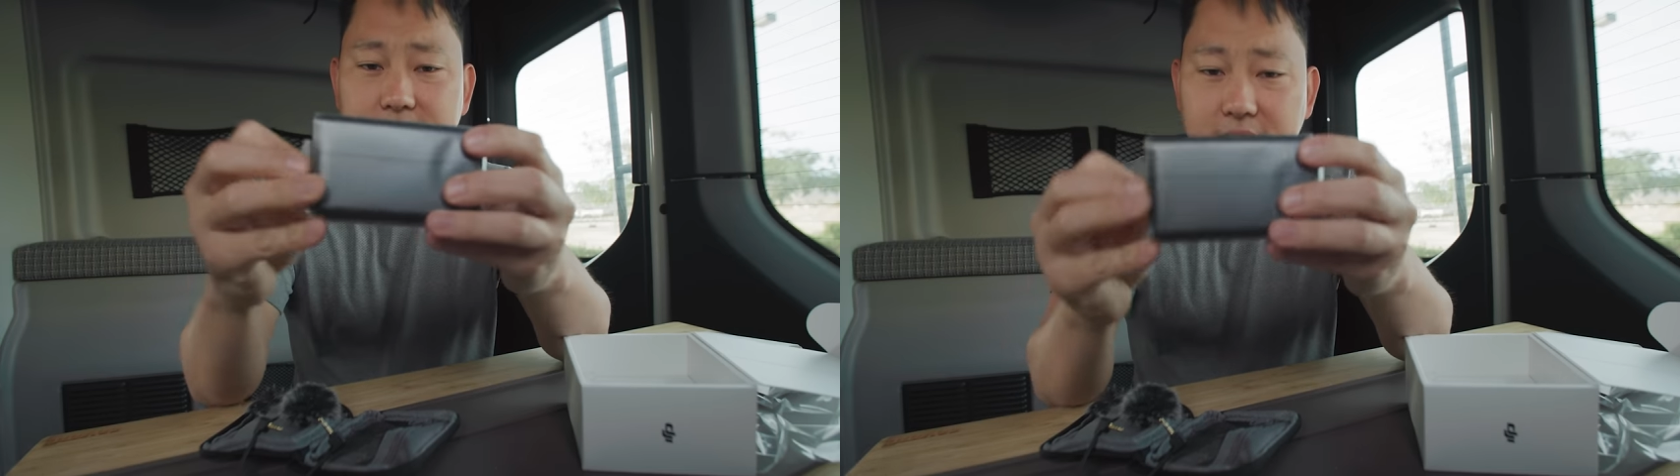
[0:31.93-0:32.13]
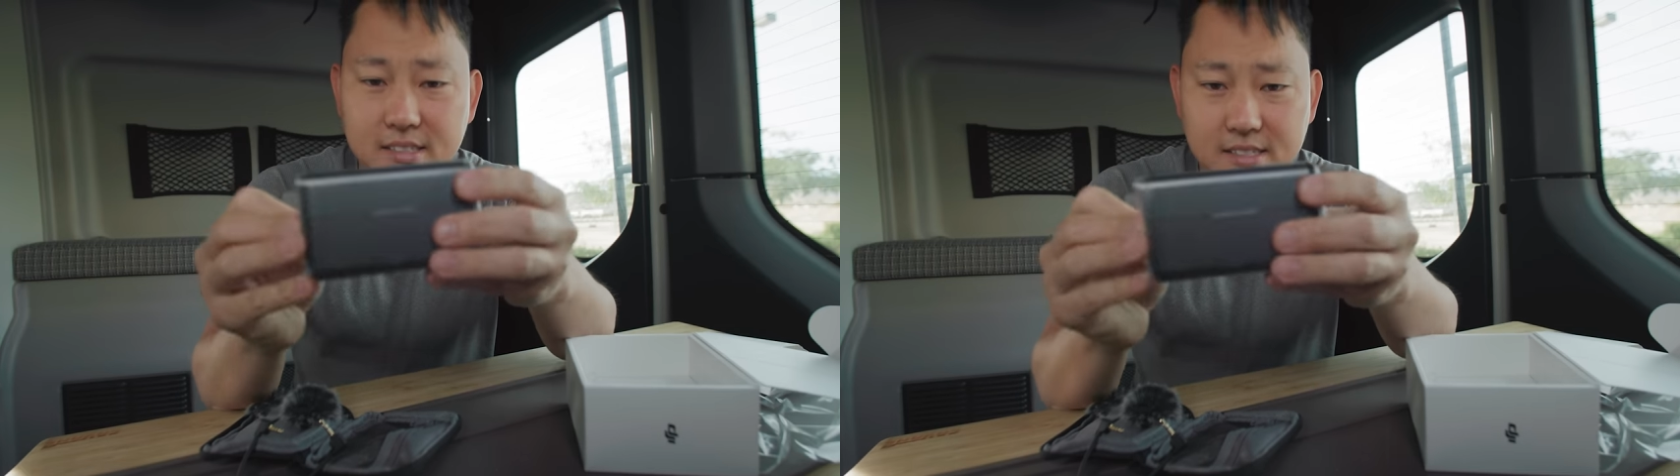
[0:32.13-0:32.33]

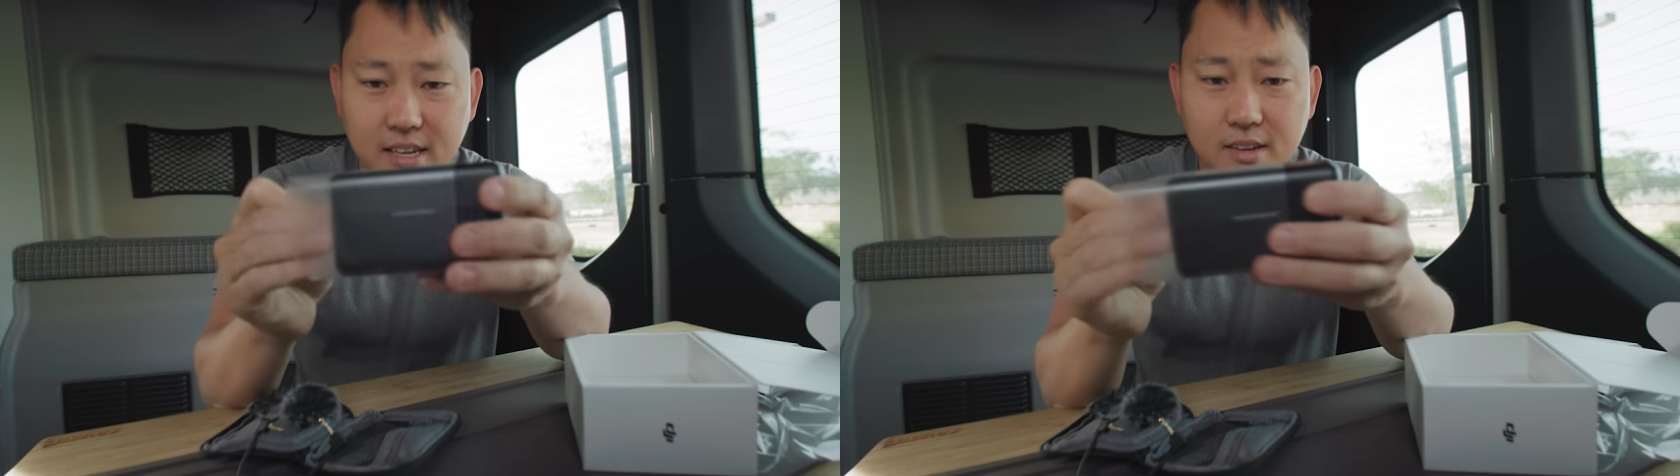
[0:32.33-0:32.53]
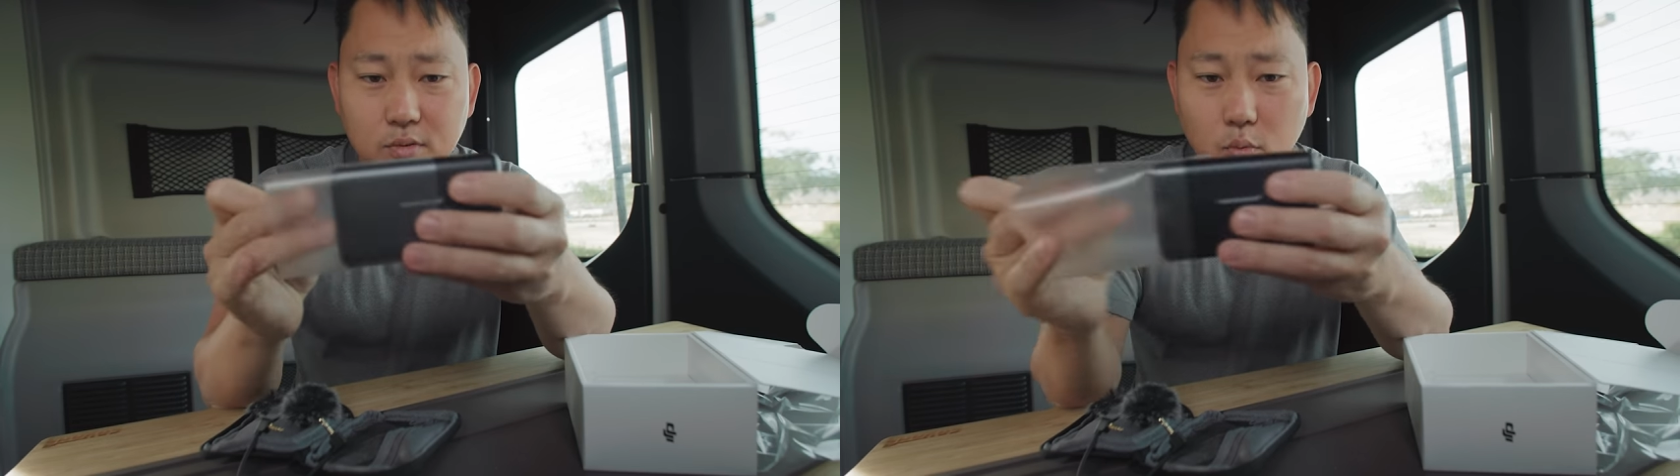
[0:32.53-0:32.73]
It's
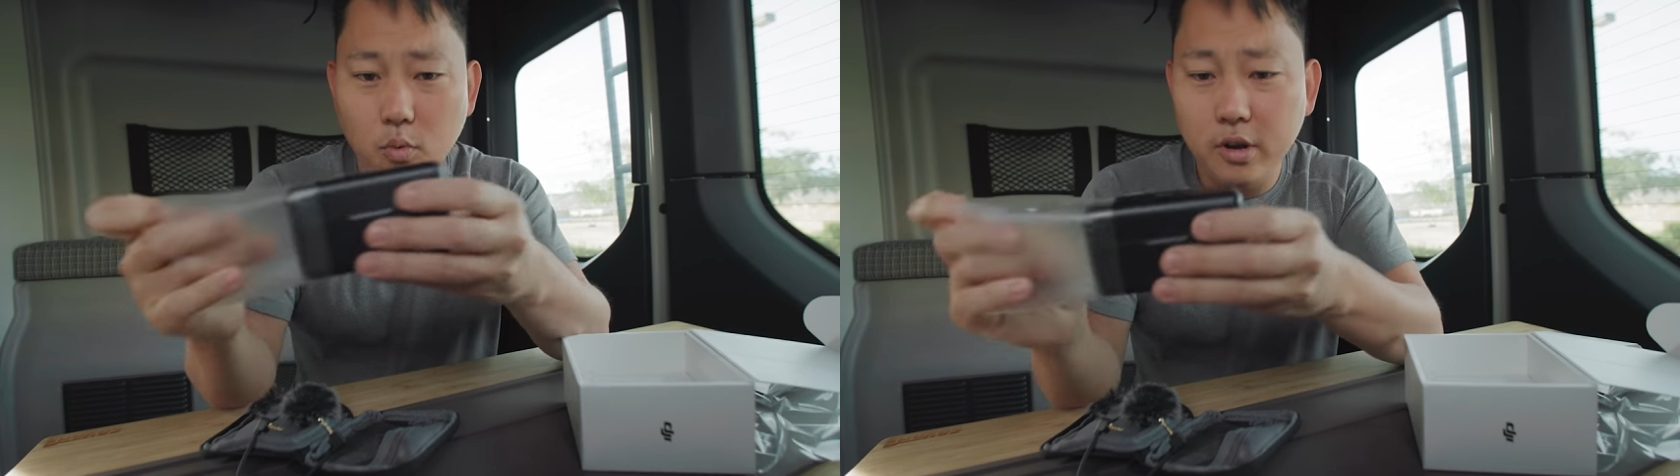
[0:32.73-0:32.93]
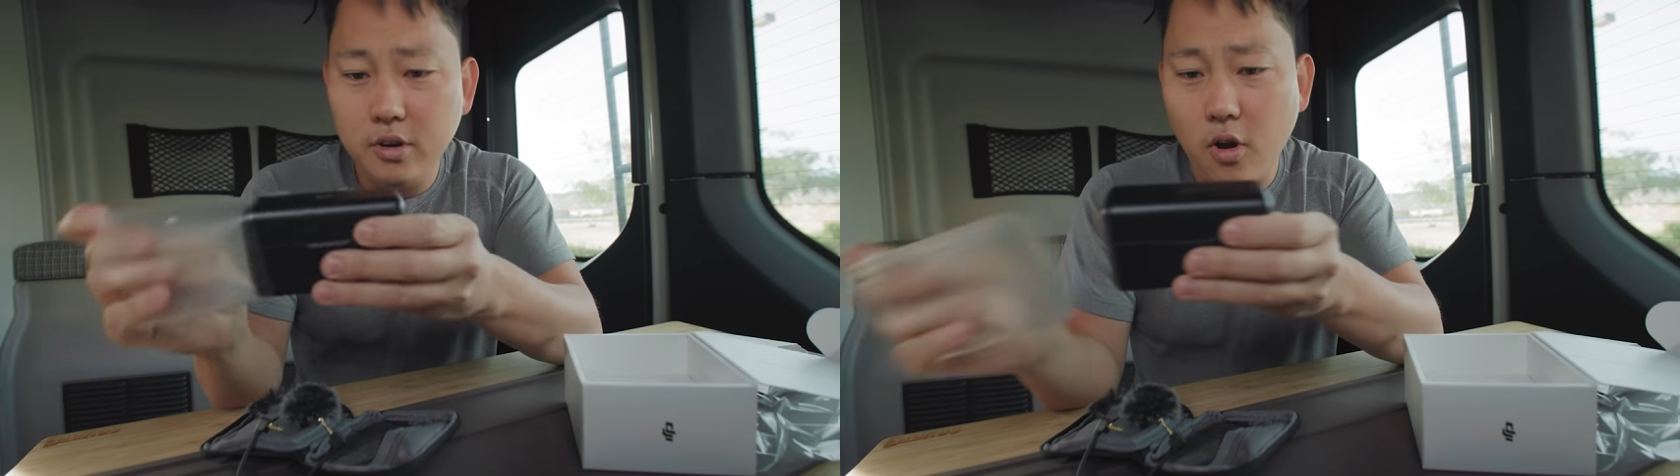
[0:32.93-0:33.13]
in
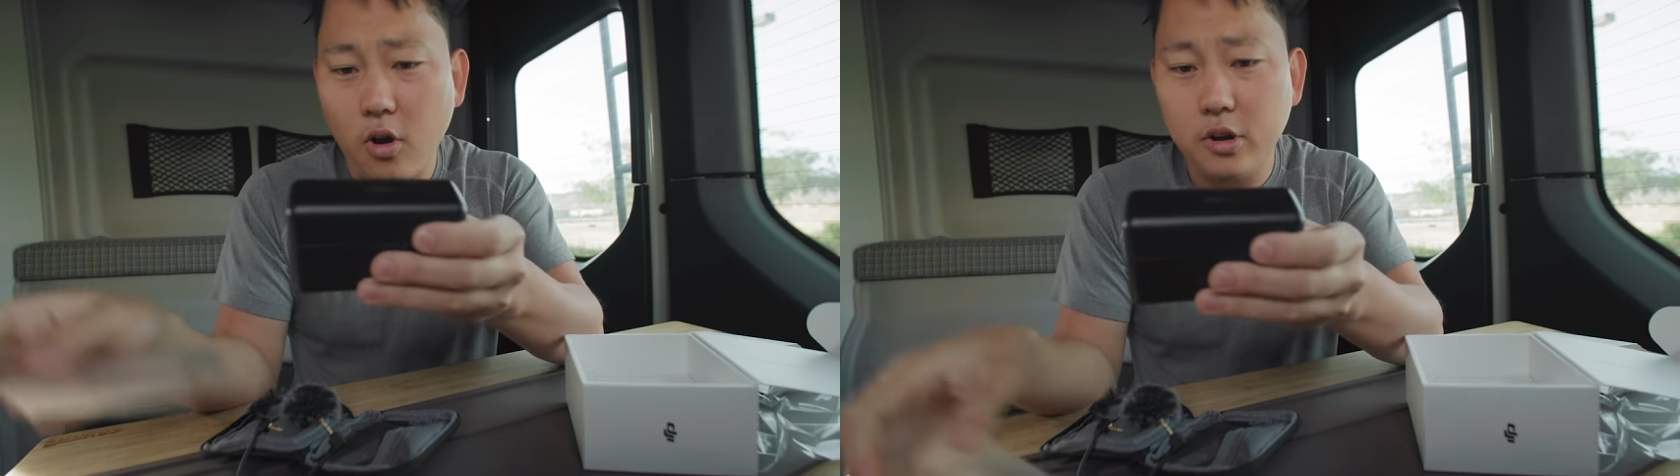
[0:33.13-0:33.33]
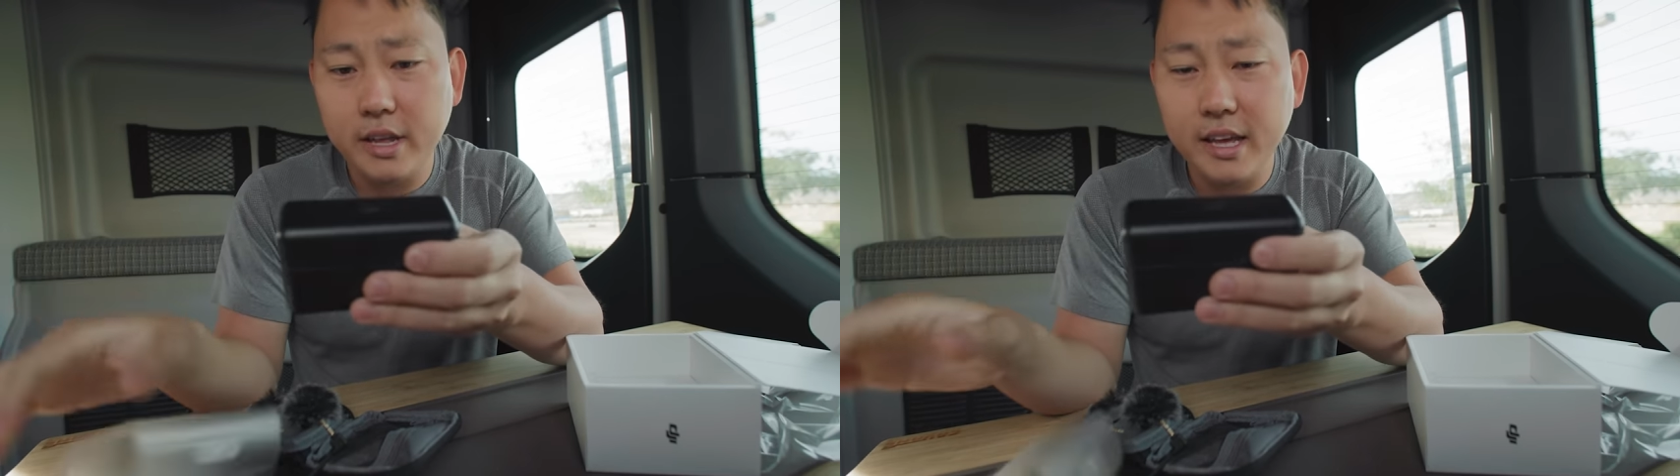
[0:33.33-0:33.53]
one hard